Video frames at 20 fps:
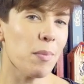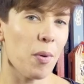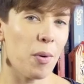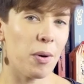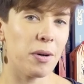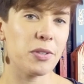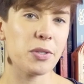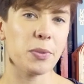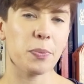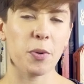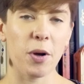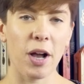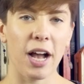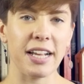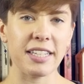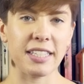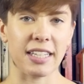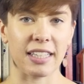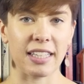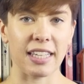more
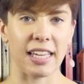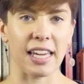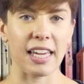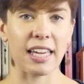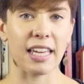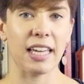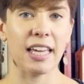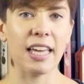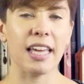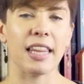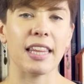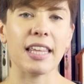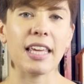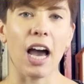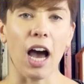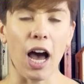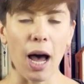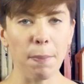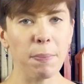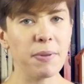surprisingly, The
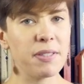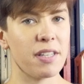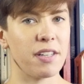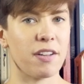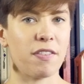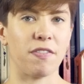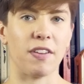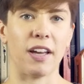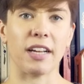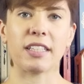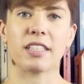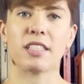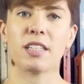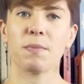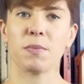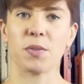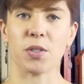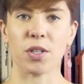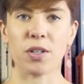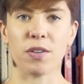opposite effect is
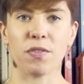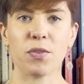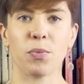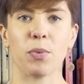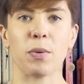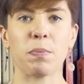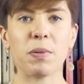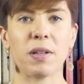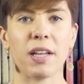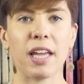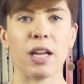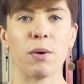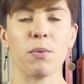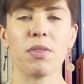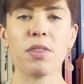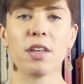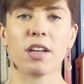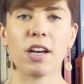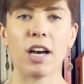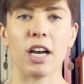observed when playing
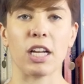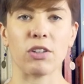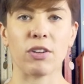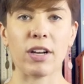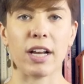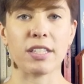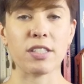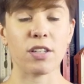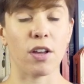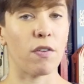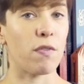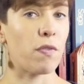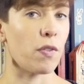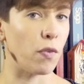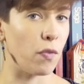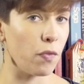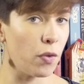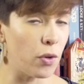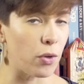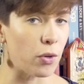with the contrast of the
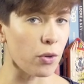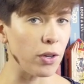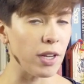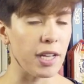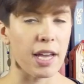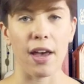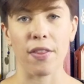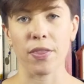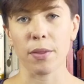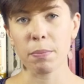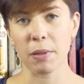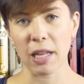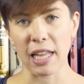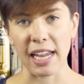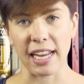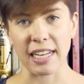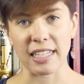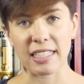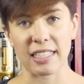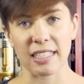food and the
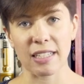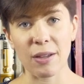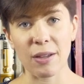plate.